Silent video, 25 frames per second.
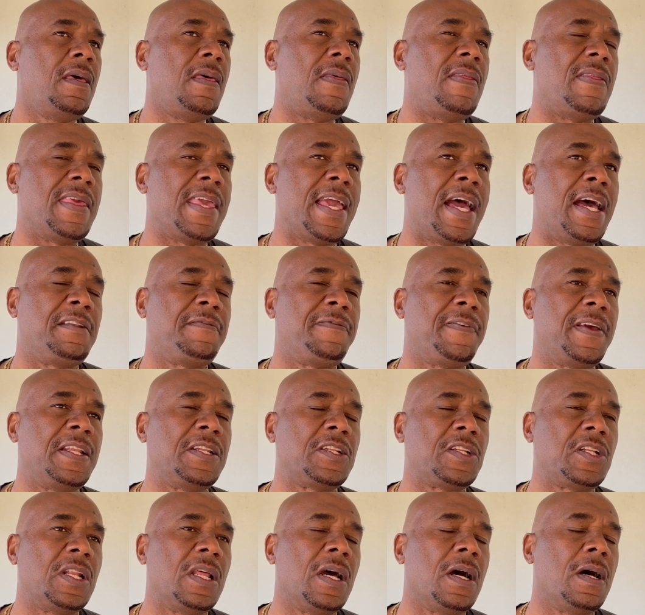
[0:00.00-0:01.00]
the
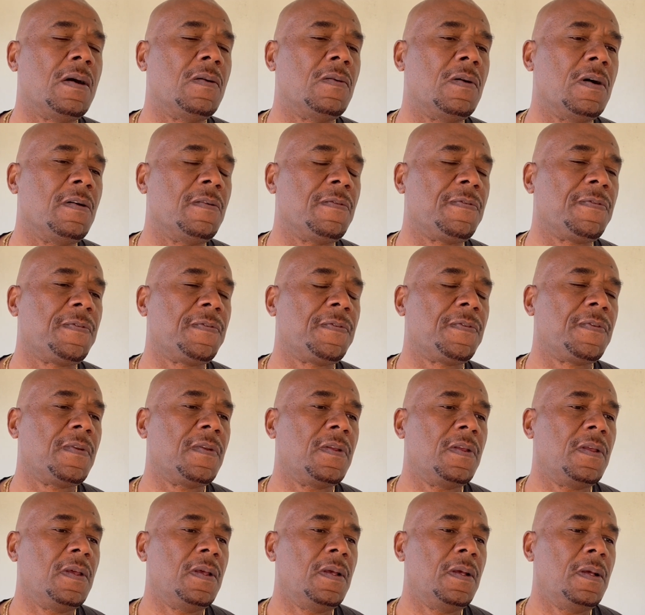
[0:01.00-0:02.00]
advent now of
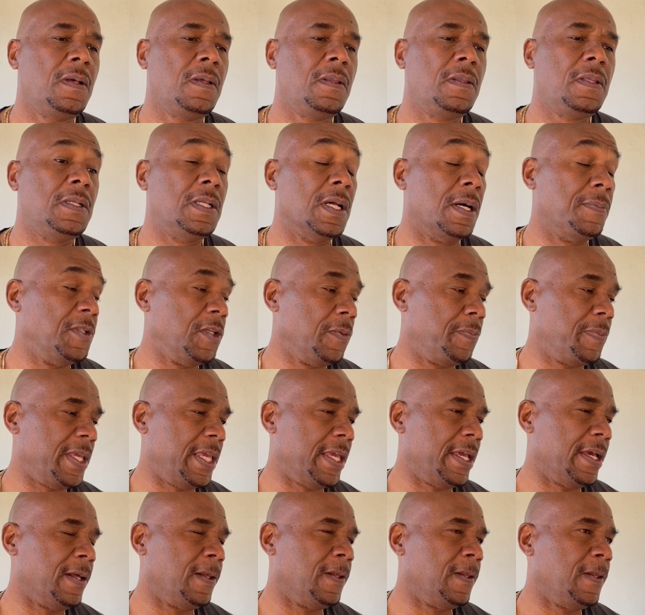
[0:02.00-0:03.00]
the
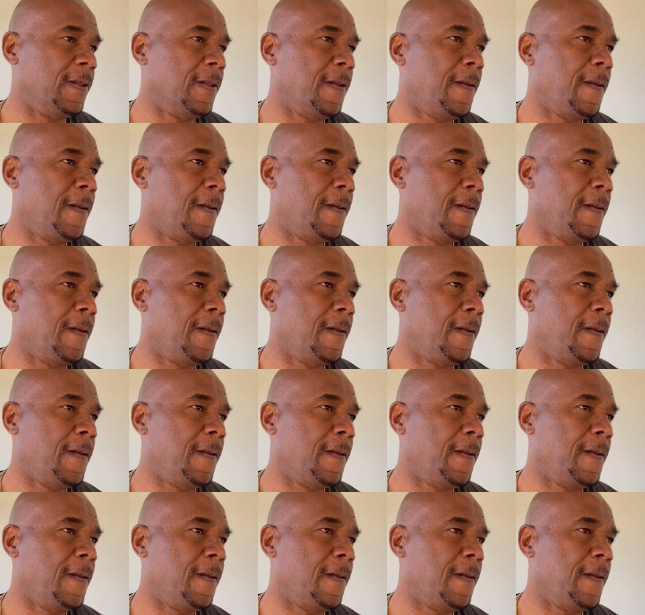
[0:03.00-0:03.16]
WPL,